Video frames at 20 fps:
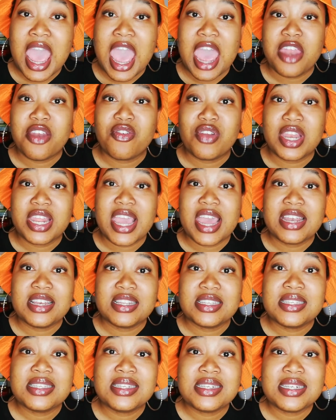and really
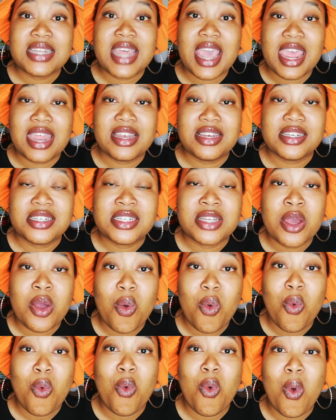understand
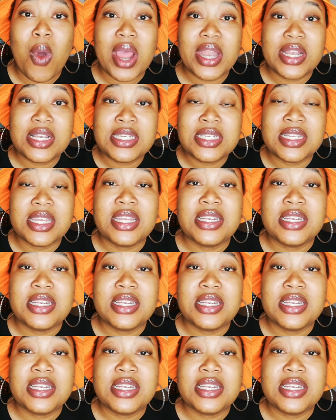what